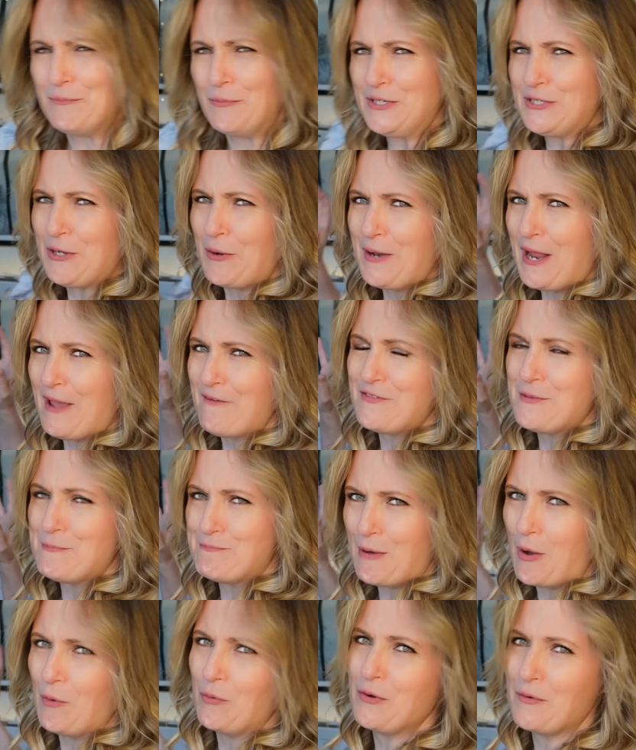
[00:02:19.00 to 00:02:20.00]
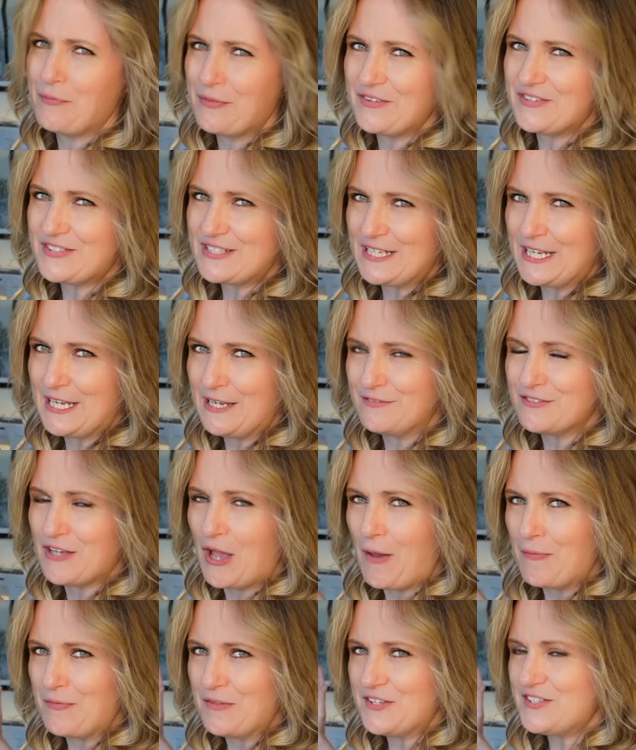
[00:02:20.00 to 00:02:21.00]
we don't have the bulk of the sleeves
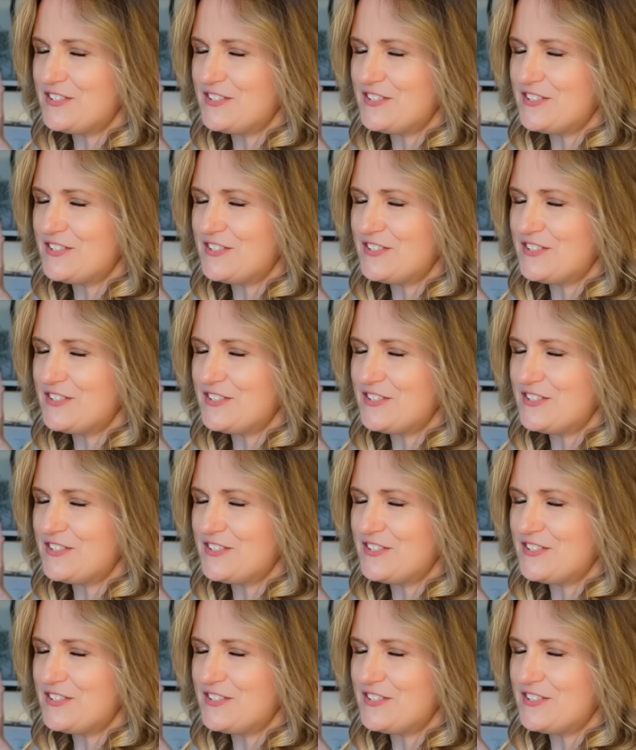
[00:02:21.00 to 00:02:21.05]
on the